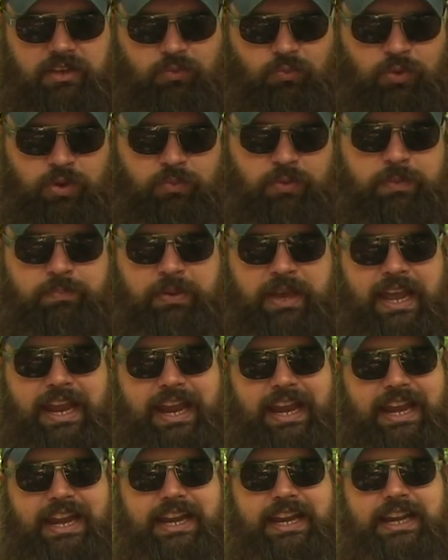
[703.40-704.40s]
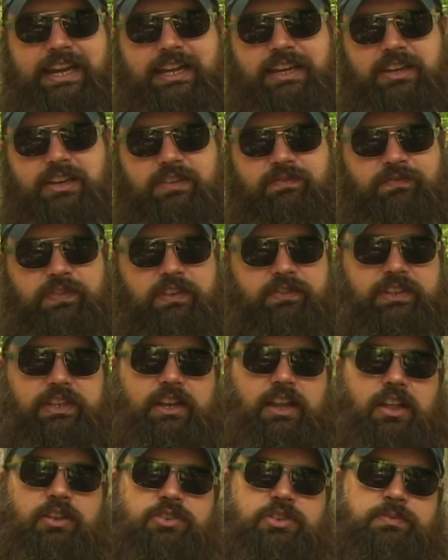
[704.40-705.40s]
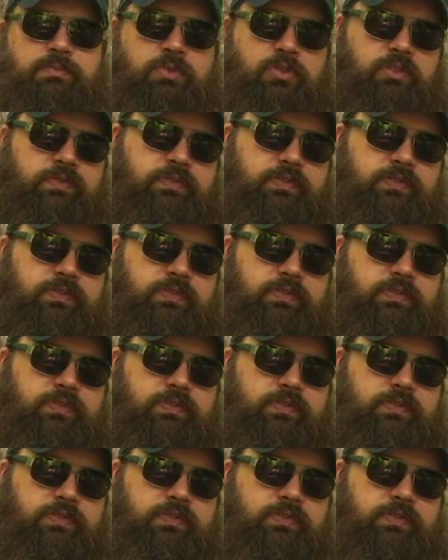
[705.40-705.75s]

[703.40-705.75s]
Well, we paid $50 more